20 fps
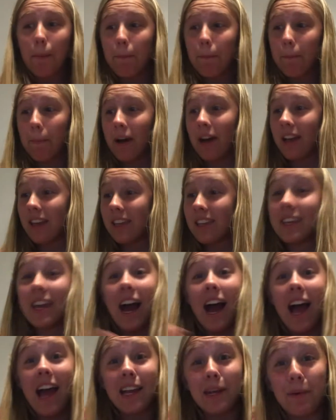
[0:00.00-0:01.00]
But yeah,
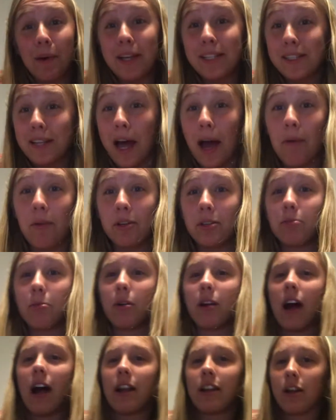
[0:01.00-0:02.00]
anyways, I'm
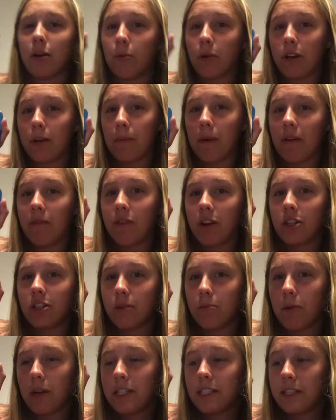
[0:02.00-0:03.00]
gonna work on my
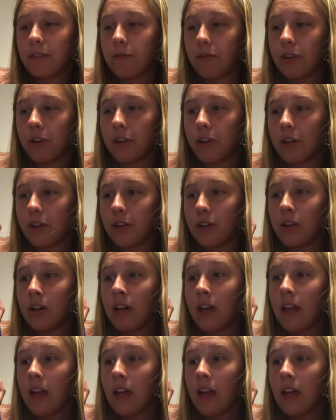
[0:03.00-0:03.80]
friendship bracelet for a little.